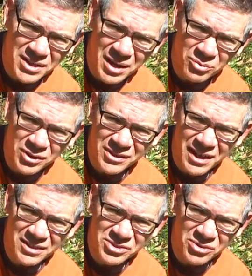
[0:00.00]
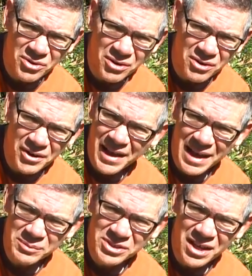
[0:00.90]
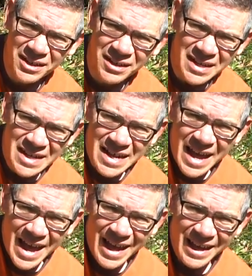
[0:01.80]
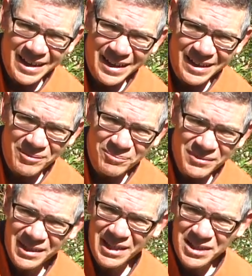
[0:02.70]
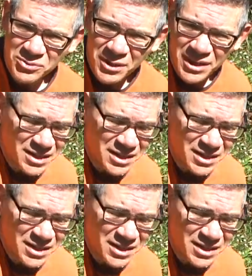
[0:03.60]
type retail store or on Amazon. And it is what it